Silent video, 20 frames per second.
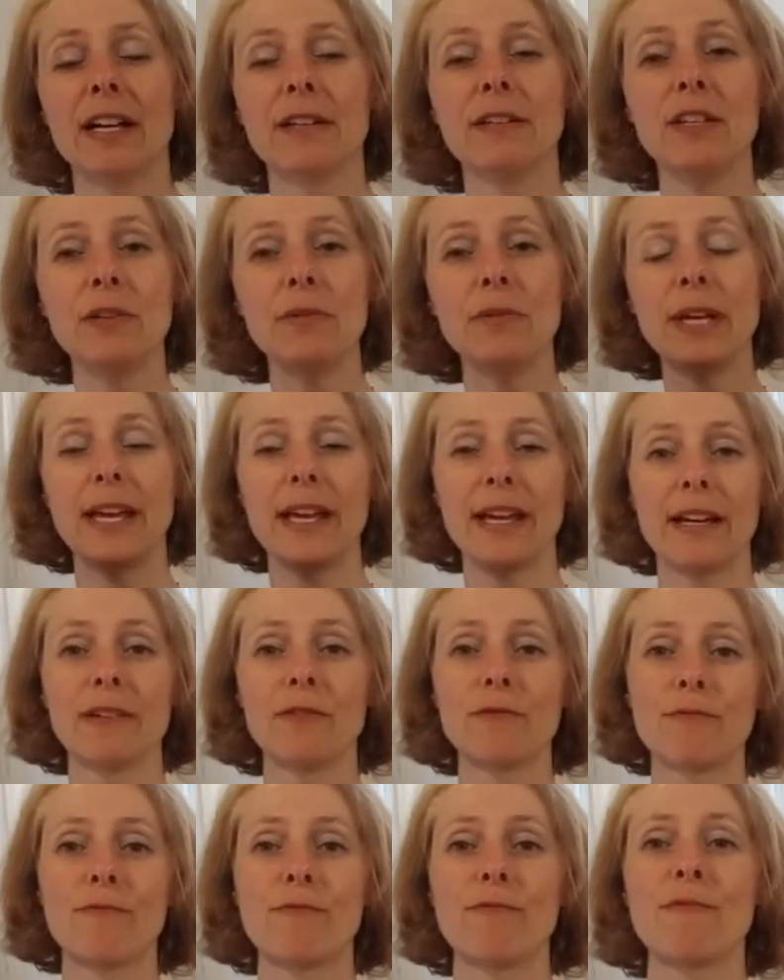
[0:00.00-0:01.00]
You can
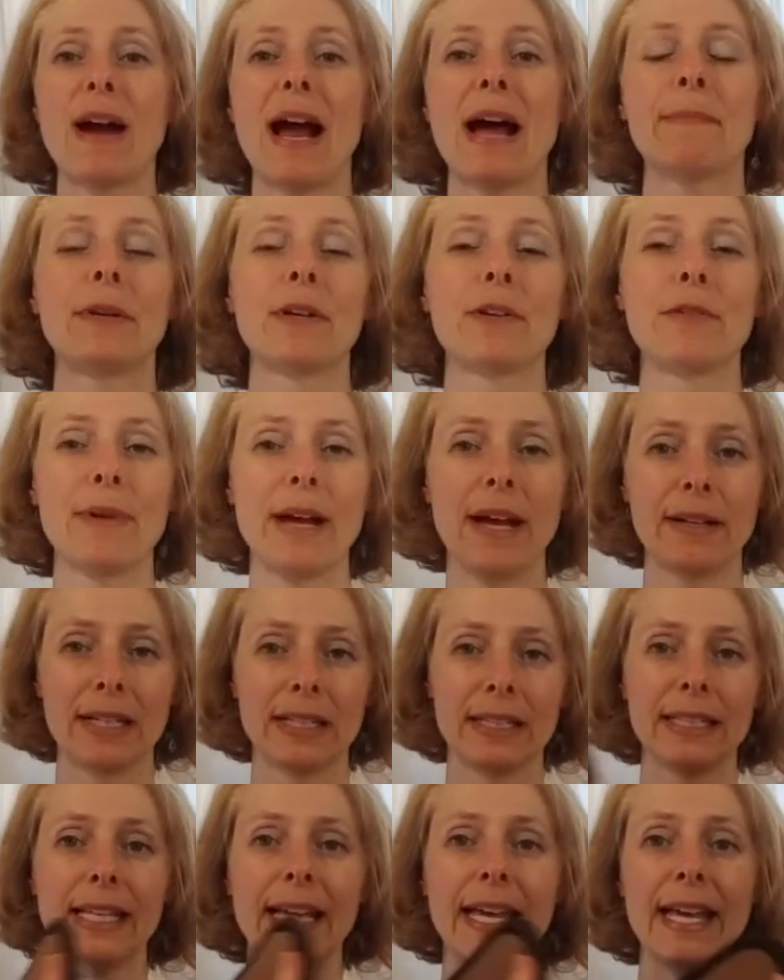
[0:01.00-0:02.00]
wrap it around a
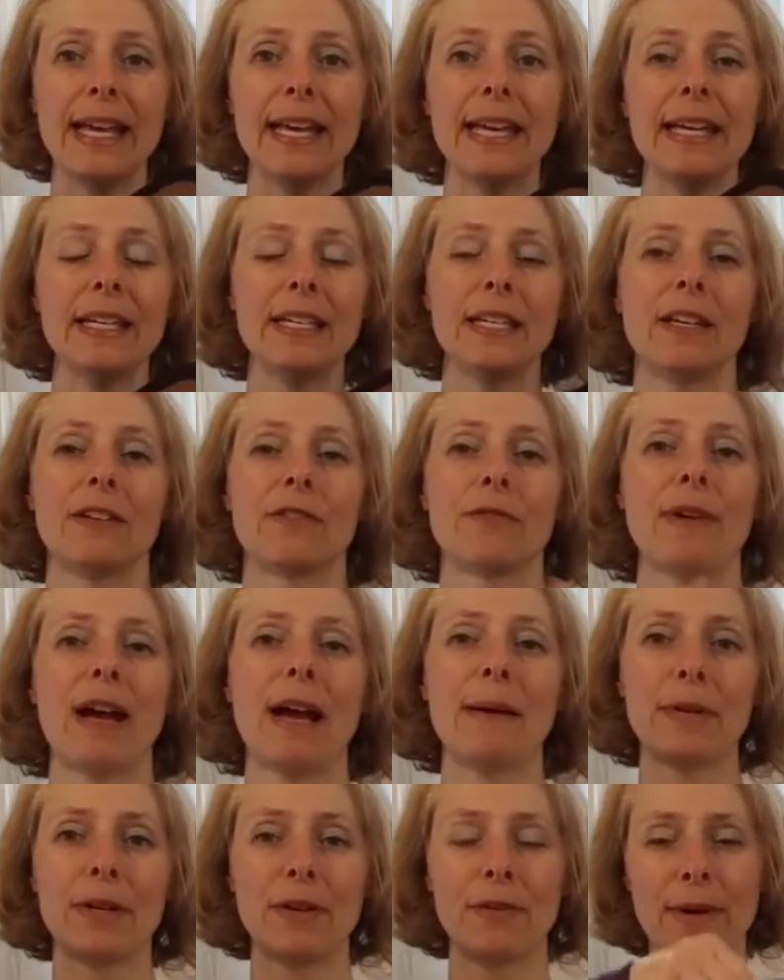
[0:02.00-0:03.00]
leg, you can
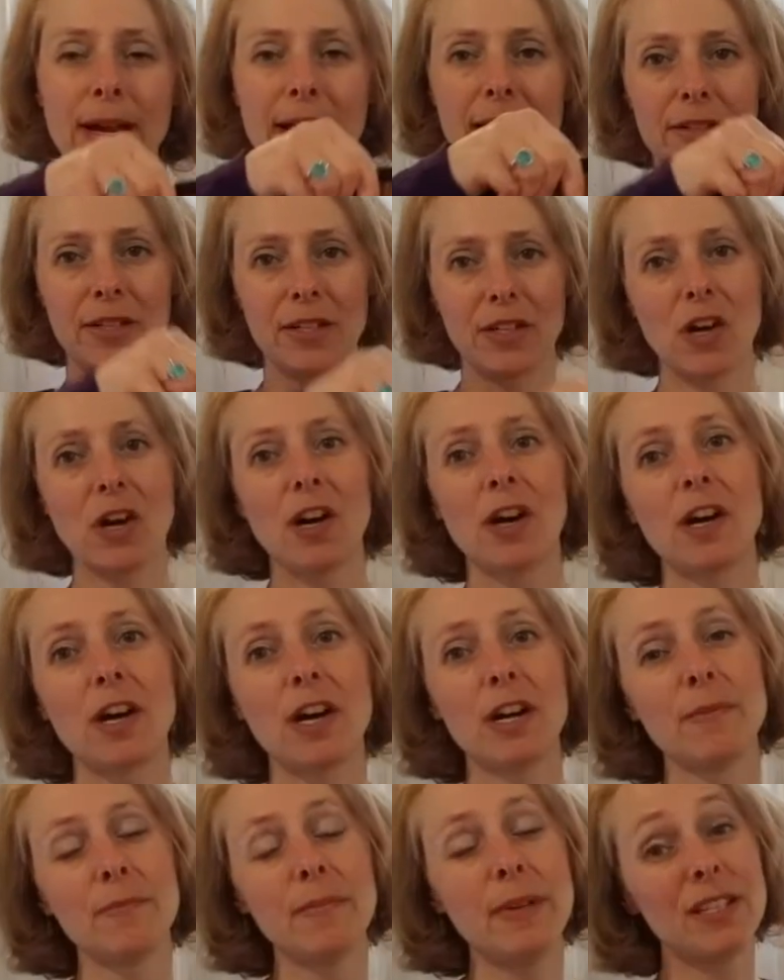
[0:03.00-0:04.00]
wrap it around an
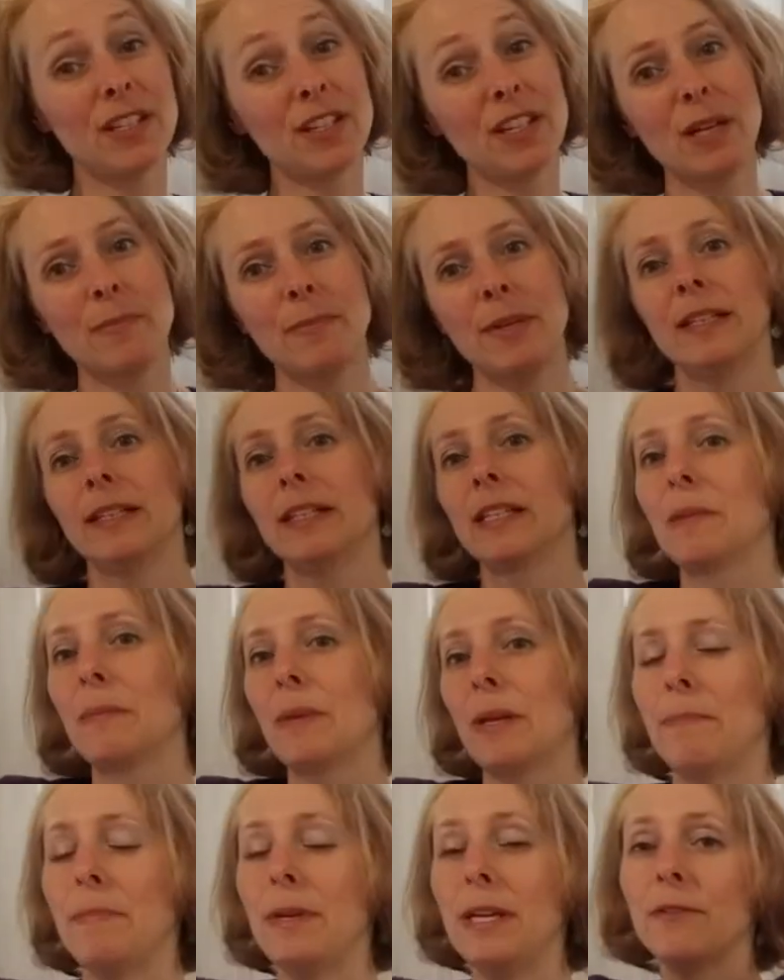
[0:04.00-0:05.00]
arm. It's going to be a little
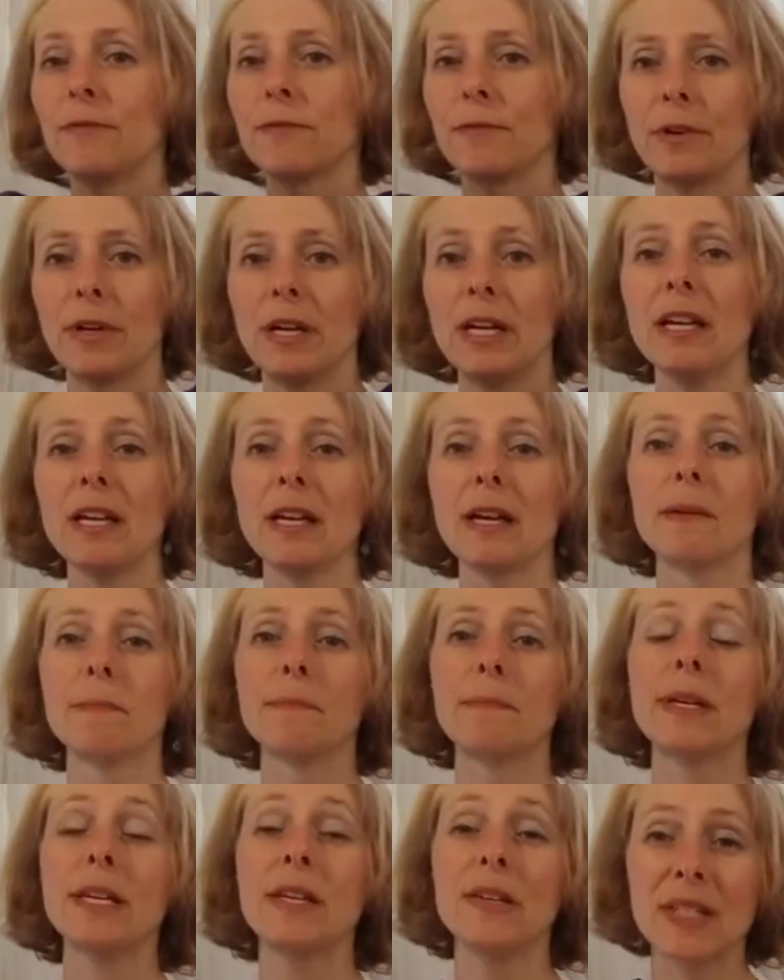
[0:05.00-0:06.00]
bit big for it,
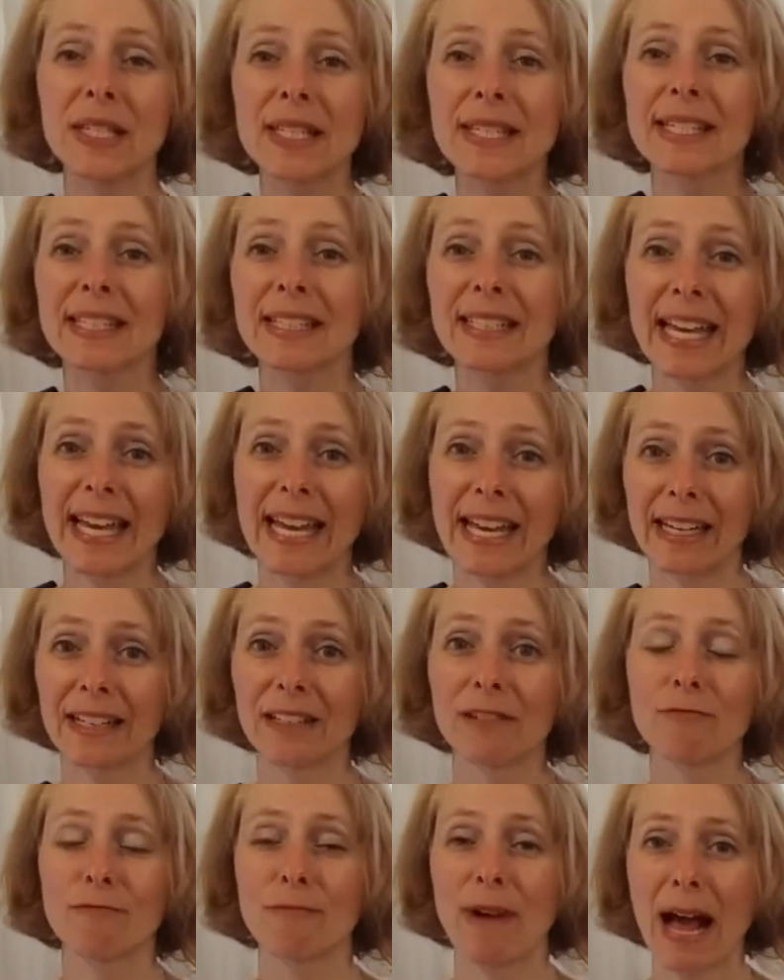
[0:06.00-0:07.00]
but you still
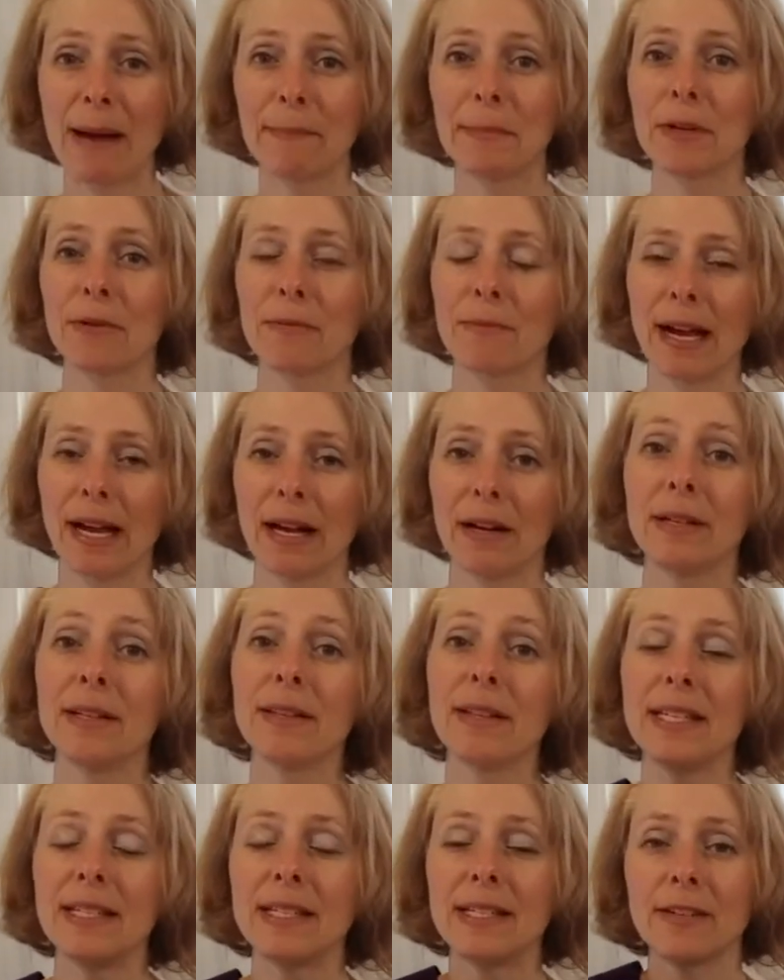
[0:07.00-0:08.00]
can wrap it around
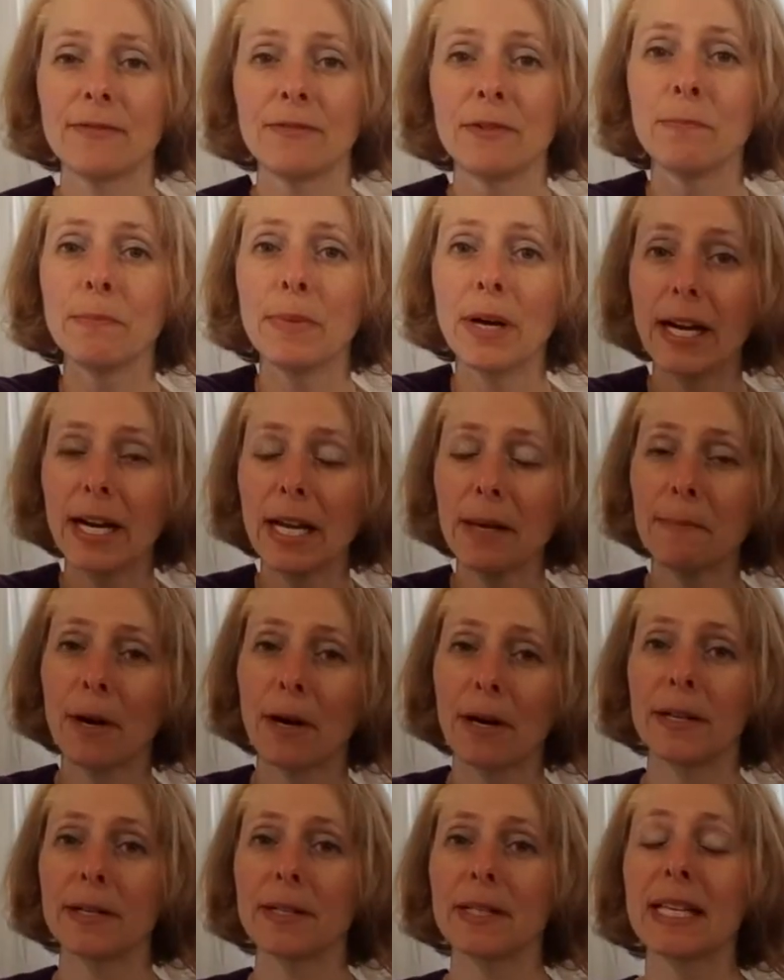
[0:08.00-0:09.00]
these different body
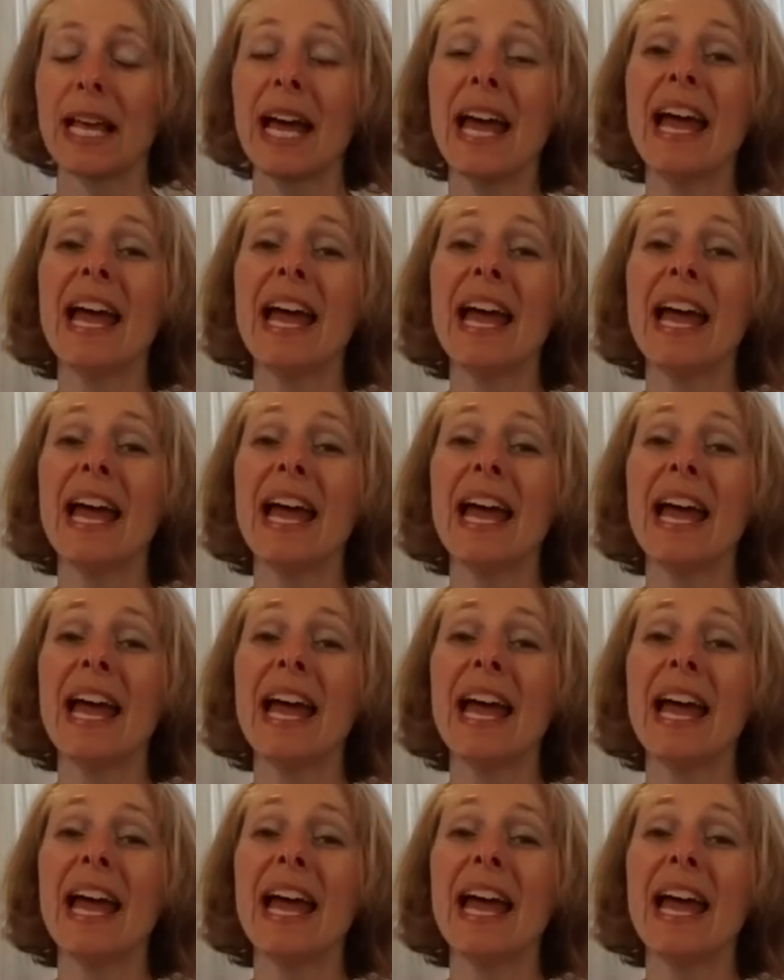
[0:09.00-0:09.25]
parts.